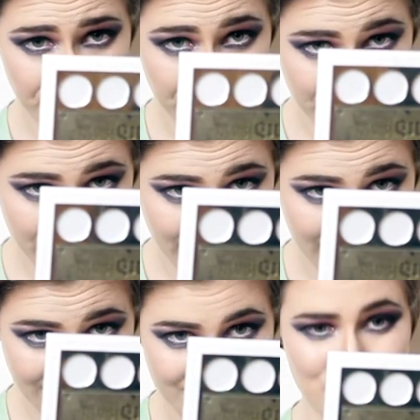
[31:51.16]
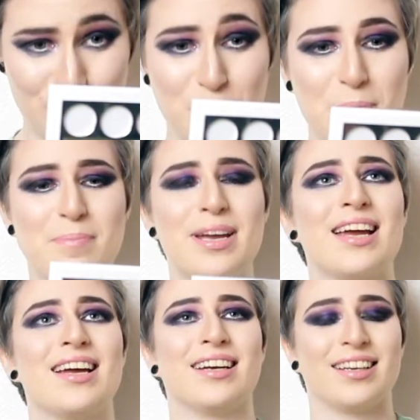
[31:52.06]
you in. Hold on. Zoom
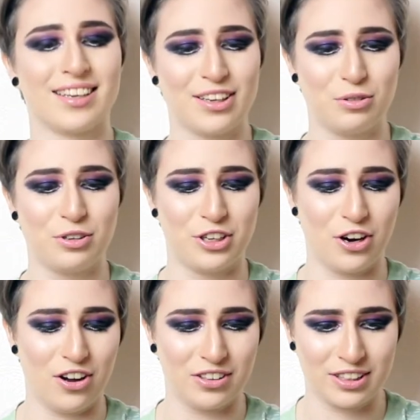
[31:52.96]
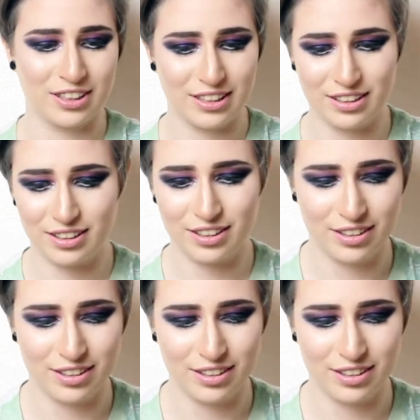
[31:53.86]
me in. Let me zoom oh you. God. Hold on